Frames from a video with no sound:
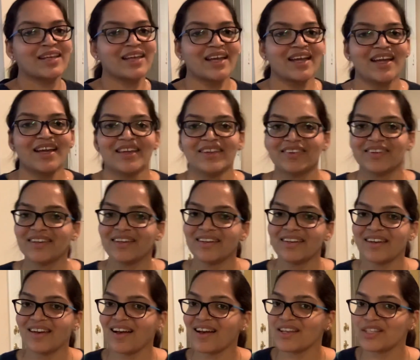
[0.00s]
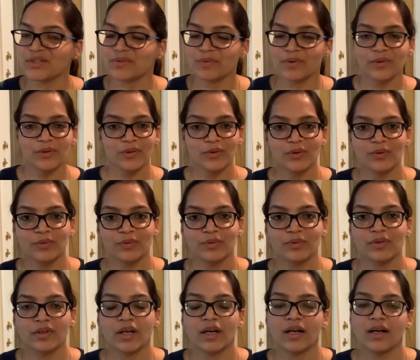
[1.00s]
And then last, what do?
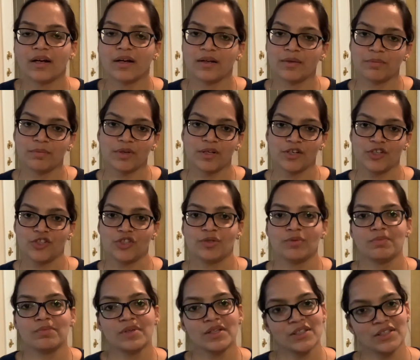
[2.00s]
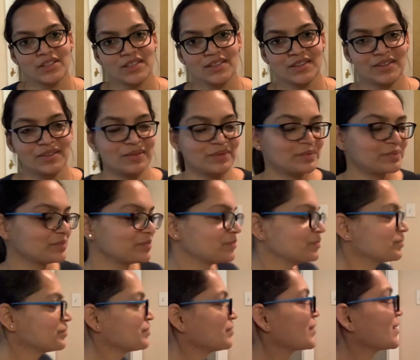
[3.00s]
I brush my teeth.
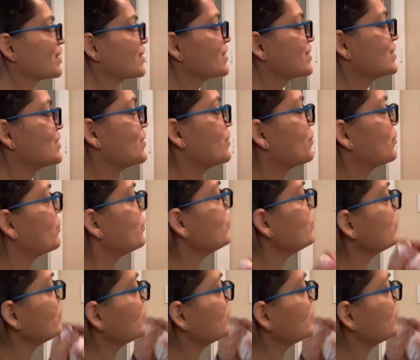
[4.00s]
So